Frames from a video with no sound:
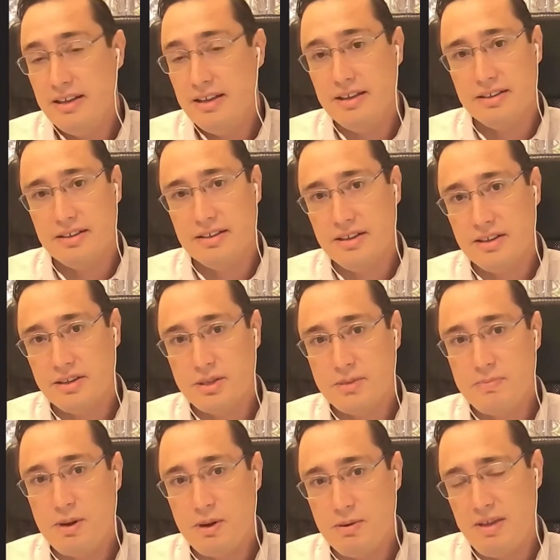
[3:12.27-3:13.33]

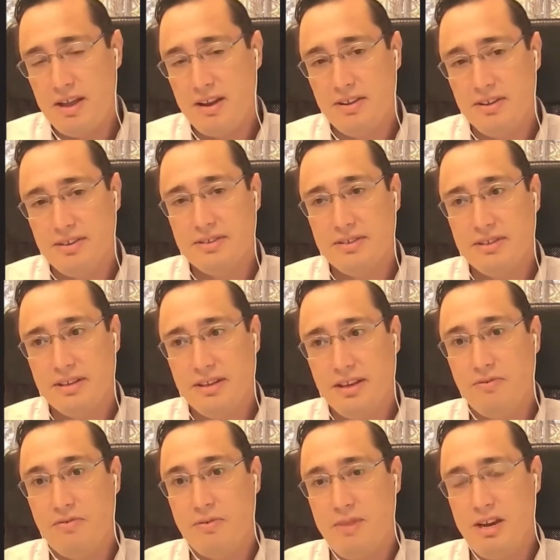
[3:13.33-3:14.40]
experimental
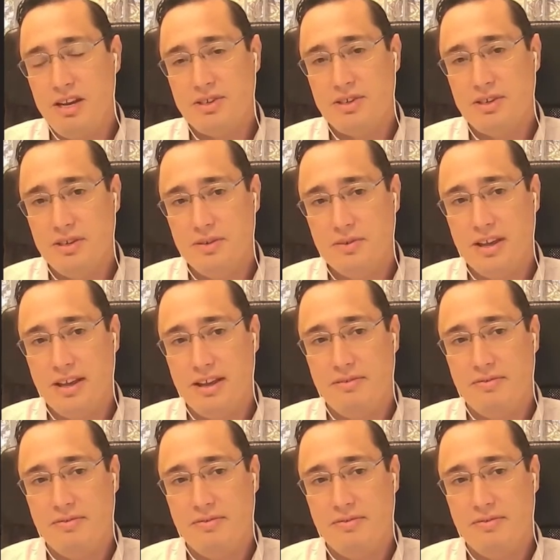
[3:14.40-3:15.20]
information you get